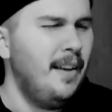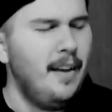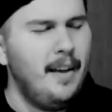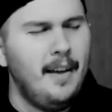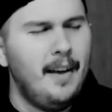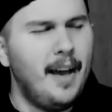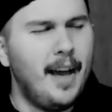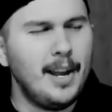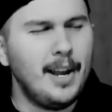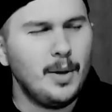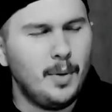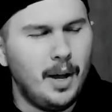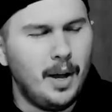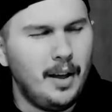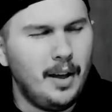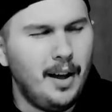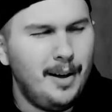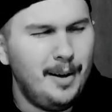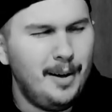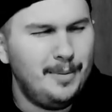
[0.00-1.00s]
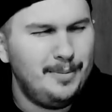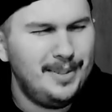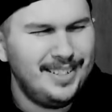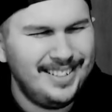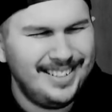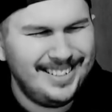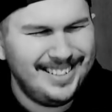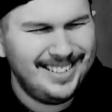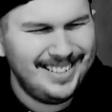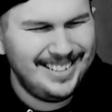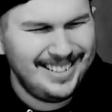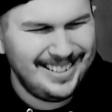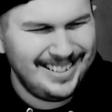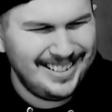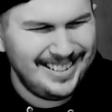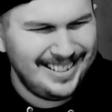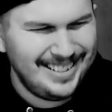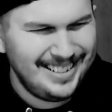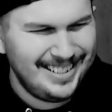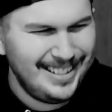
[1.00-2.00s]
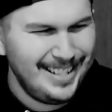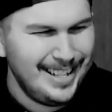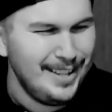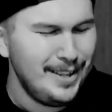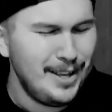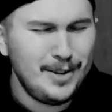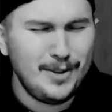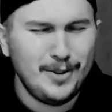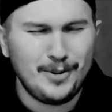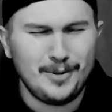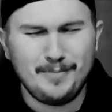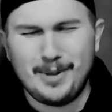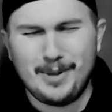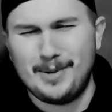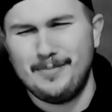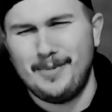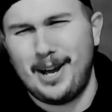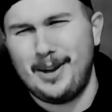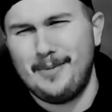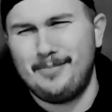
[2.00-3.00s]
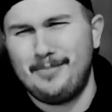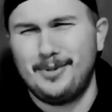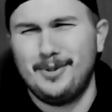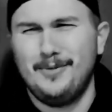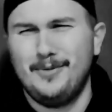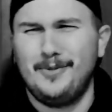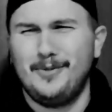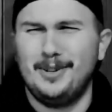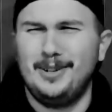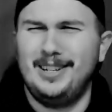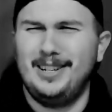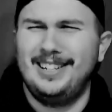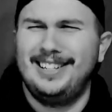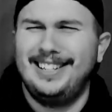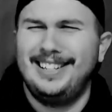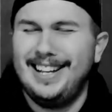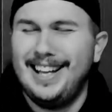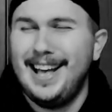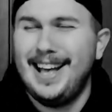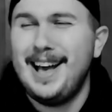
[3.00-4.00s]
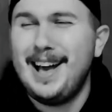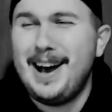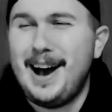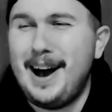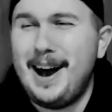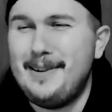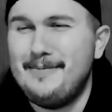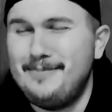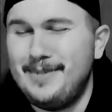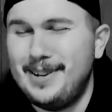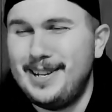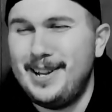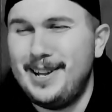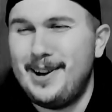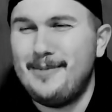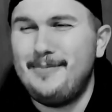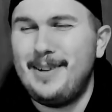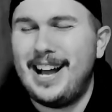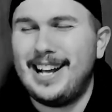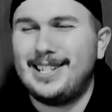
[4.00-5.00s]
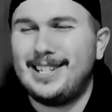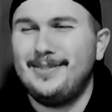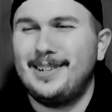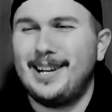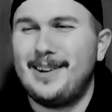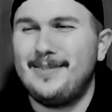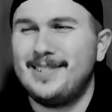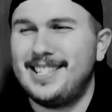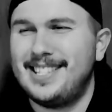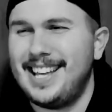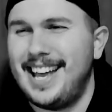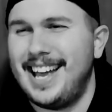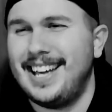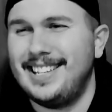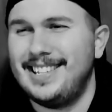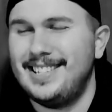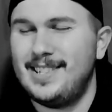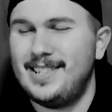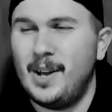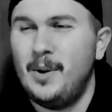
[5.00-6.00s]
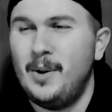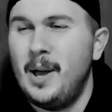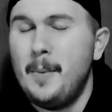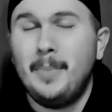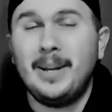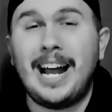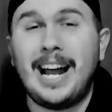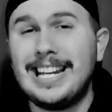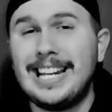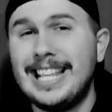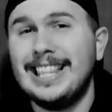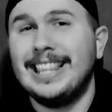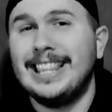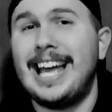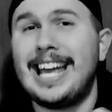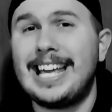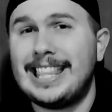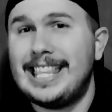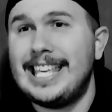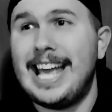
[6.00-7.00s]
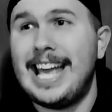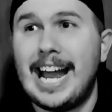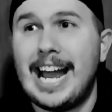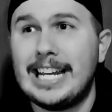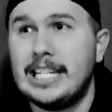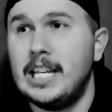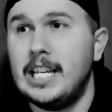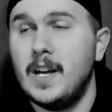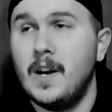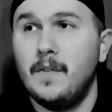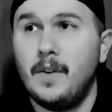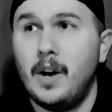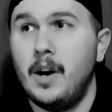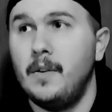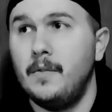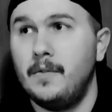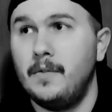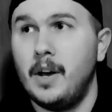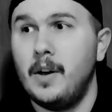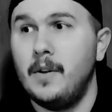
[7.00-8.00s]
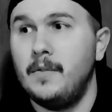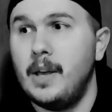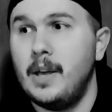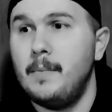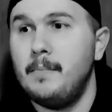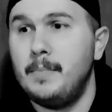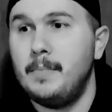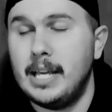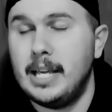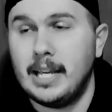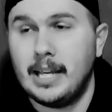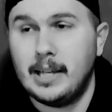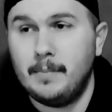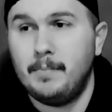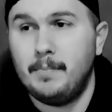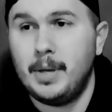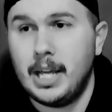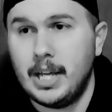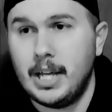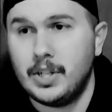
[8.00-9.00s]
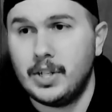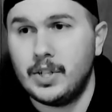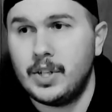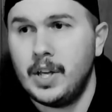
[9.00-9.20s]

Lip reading: Anyway, they don't meet my approval. But no, back to what I was saying. But I didn't like the idea of him being impeached,